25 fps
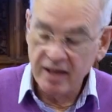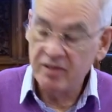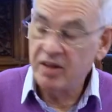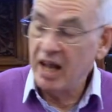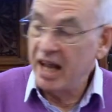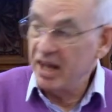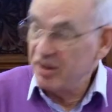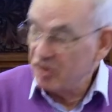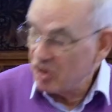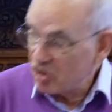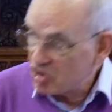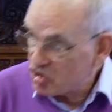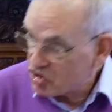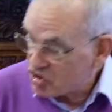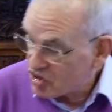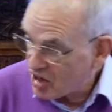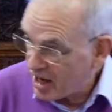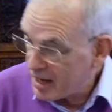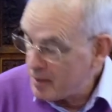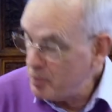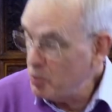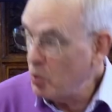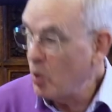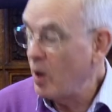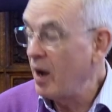In the
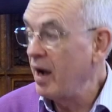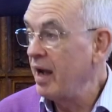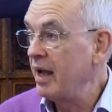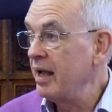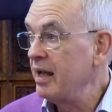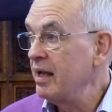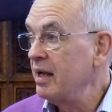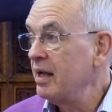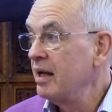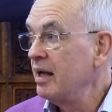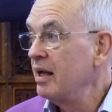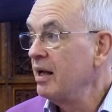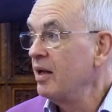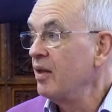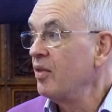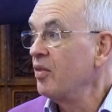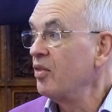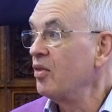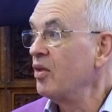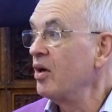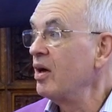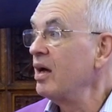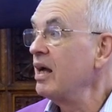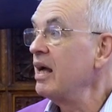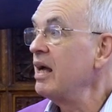same way
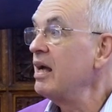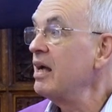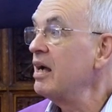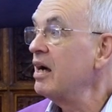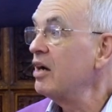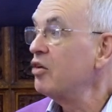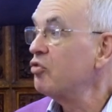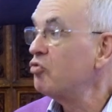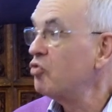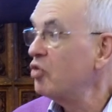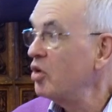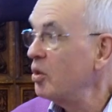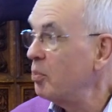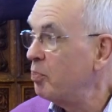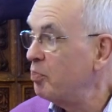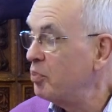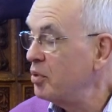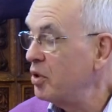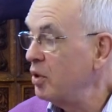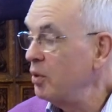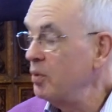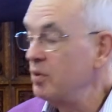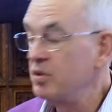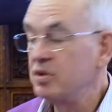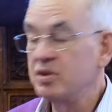that He had
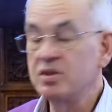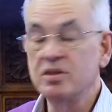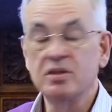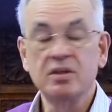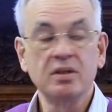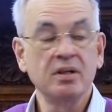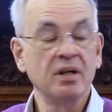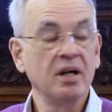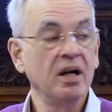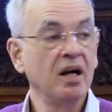rebuked